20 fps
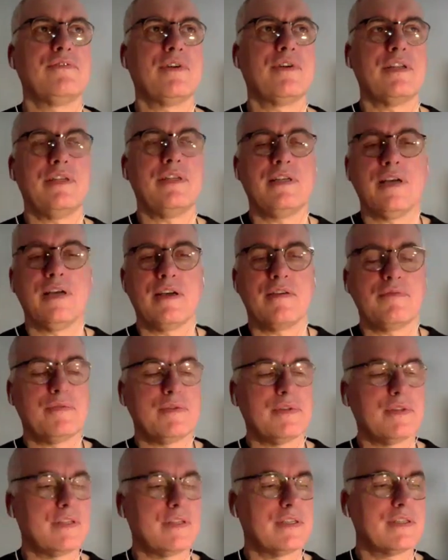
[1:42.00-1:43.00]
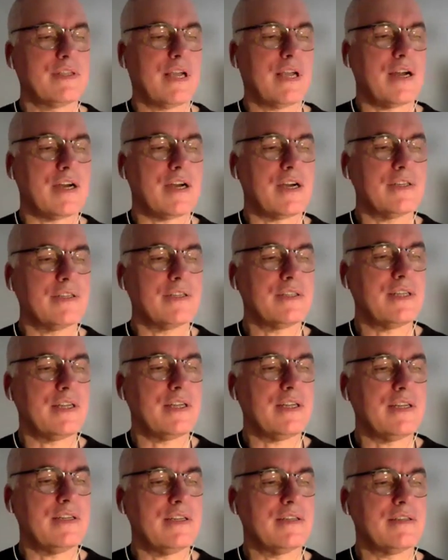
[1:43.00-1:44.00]
fall in love with this art.
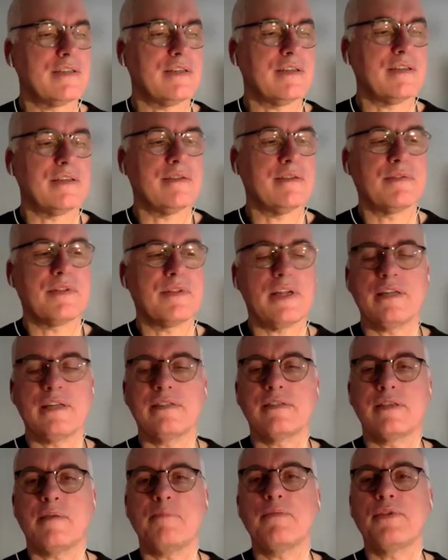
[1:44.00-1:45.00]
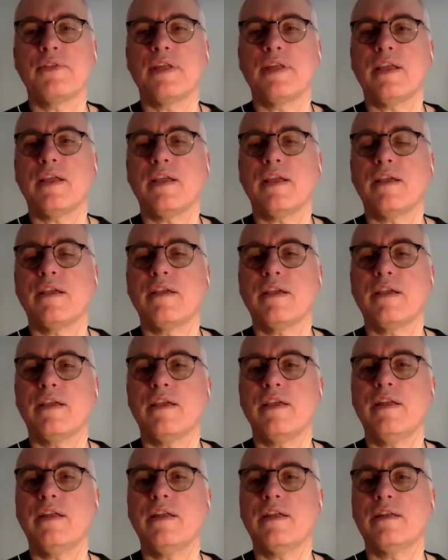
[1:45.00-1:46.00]
And there's something
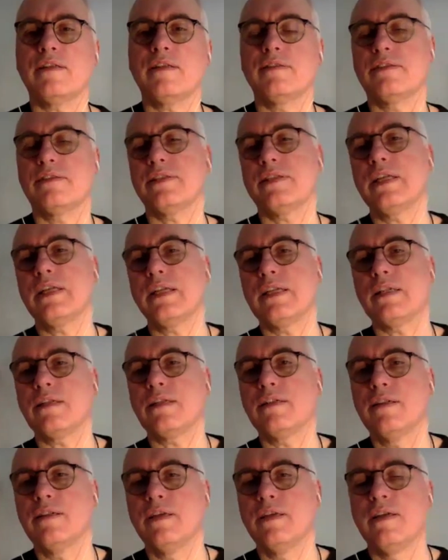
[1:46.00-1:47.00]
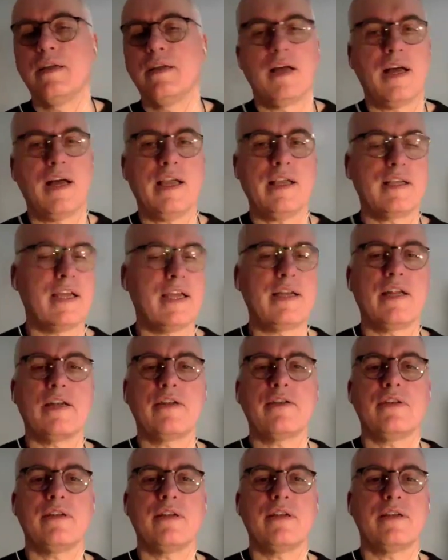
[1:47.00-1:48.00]
in it still I
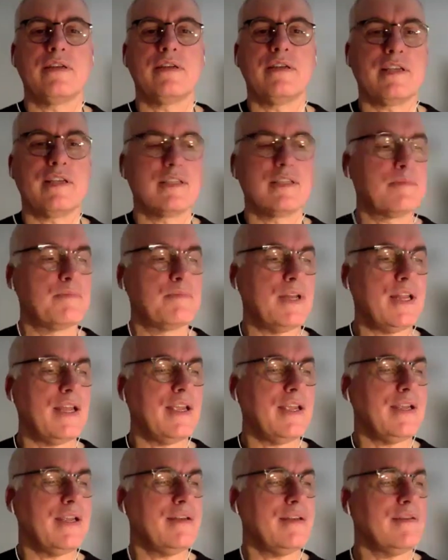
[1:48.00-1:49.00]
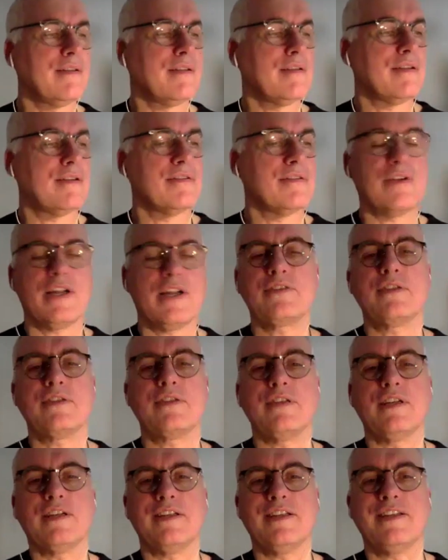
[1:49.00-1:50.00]
cannot explain
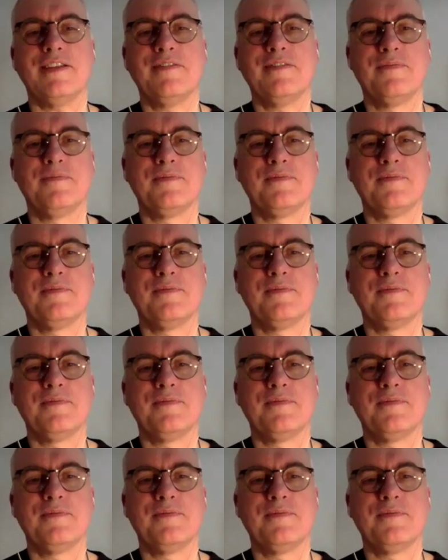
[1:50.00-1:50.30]
rationally.